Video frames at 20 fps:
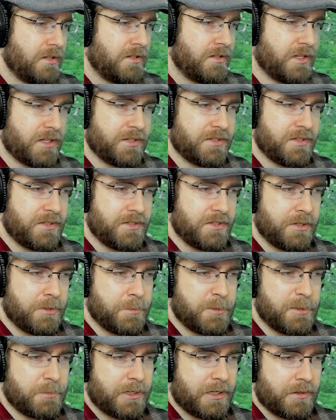Next is
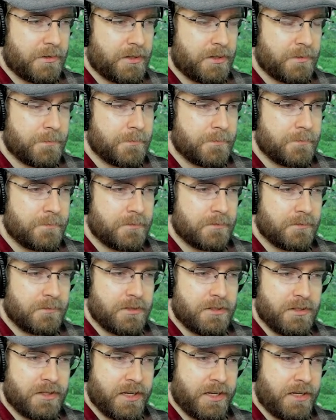Gnome's power.
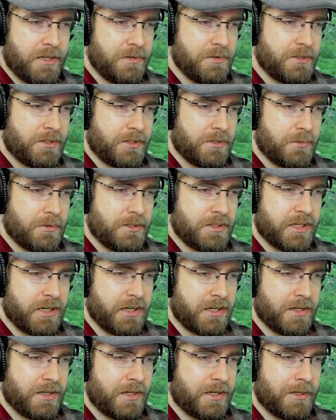You can't use it to
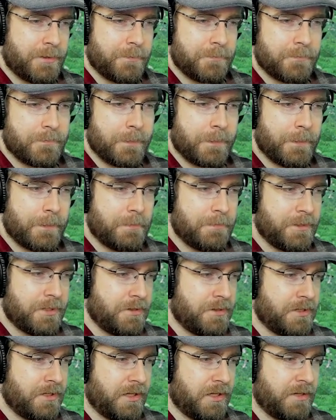attack yet, but
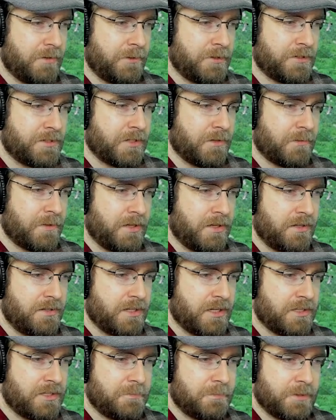you can give yourself an
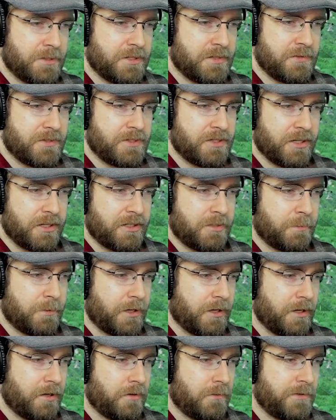intense burst of strength to
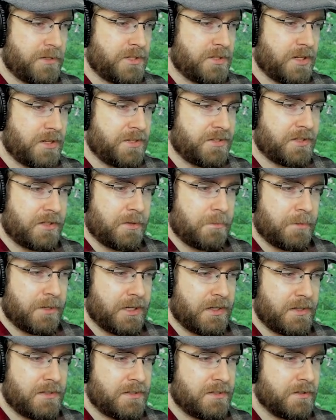break out of restraints and
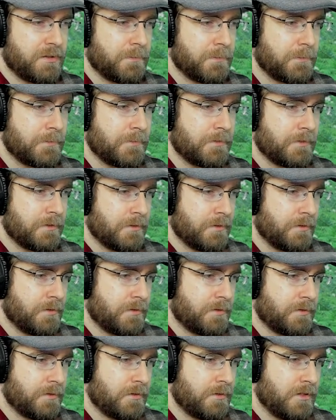binds.
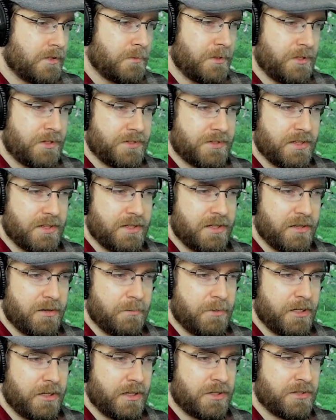So when you see an
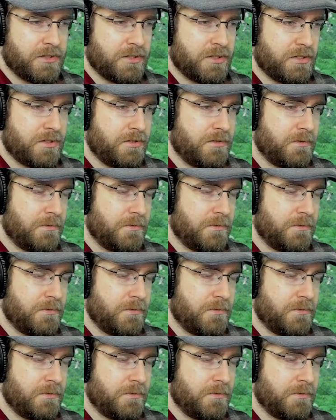enemy, I should...